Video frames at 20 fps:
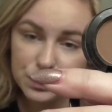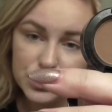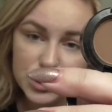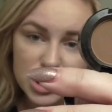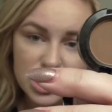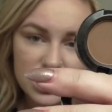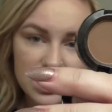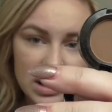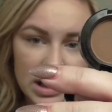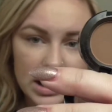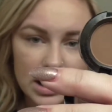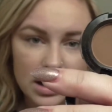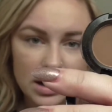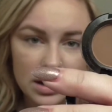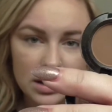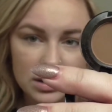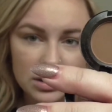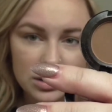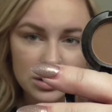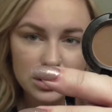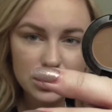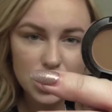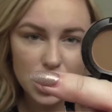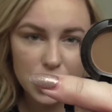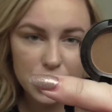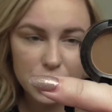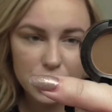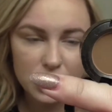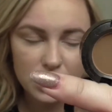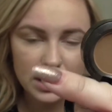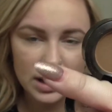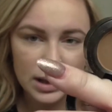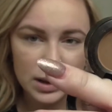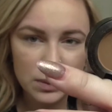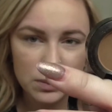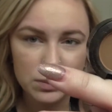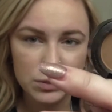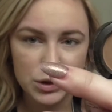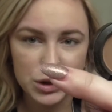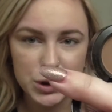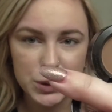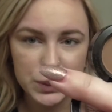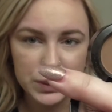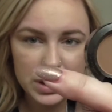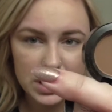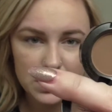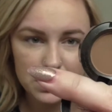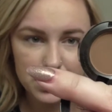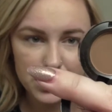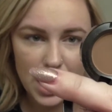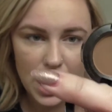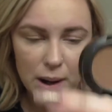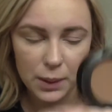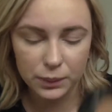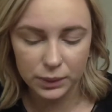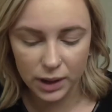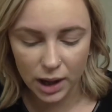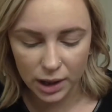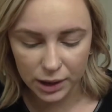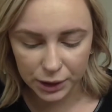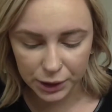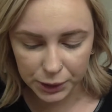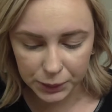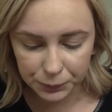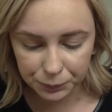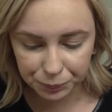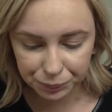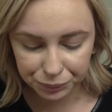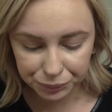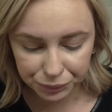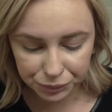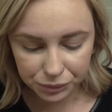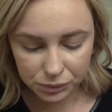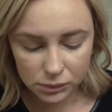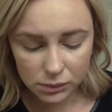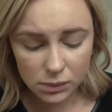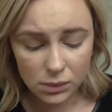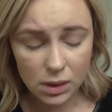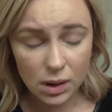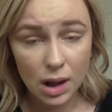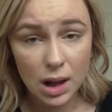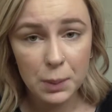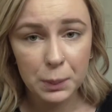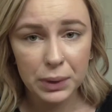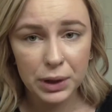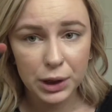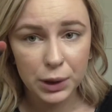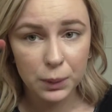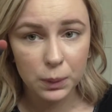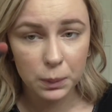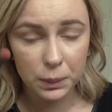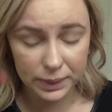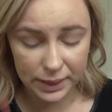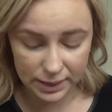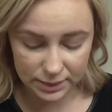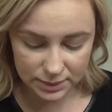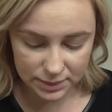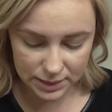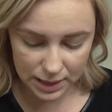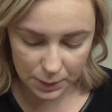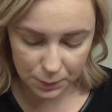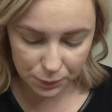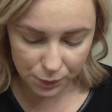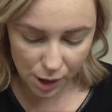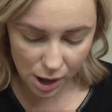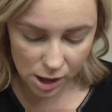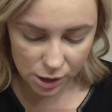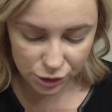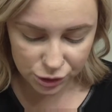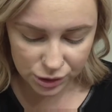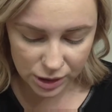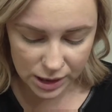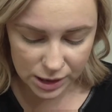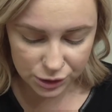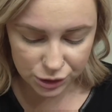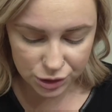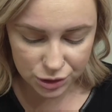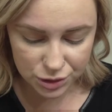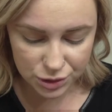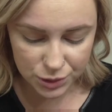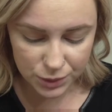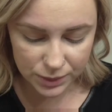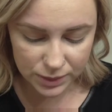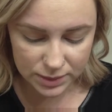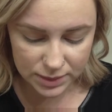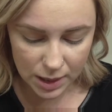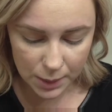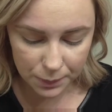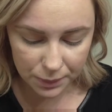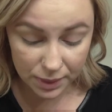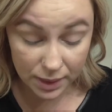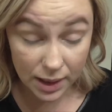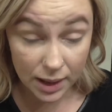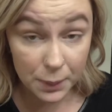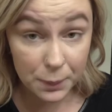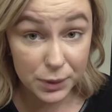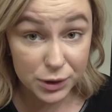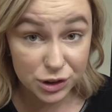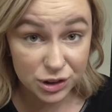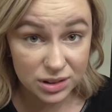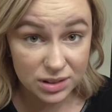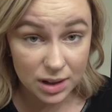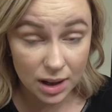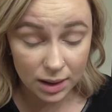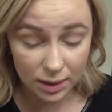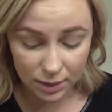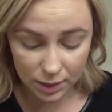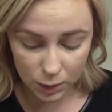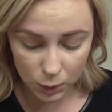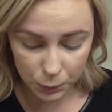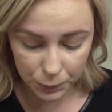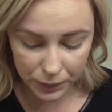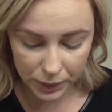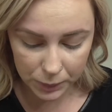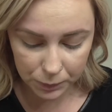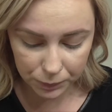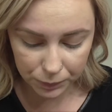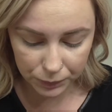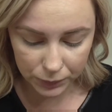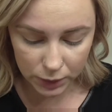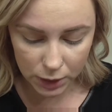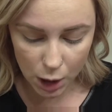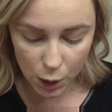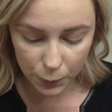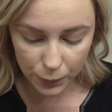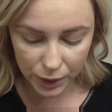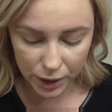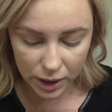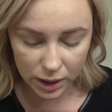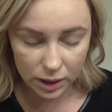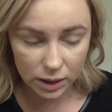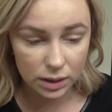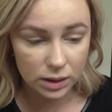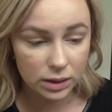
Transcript: just like a darker, like nudie brown color. And I'm going to go in with that same brush and just do the same thing, but just a little bit lower.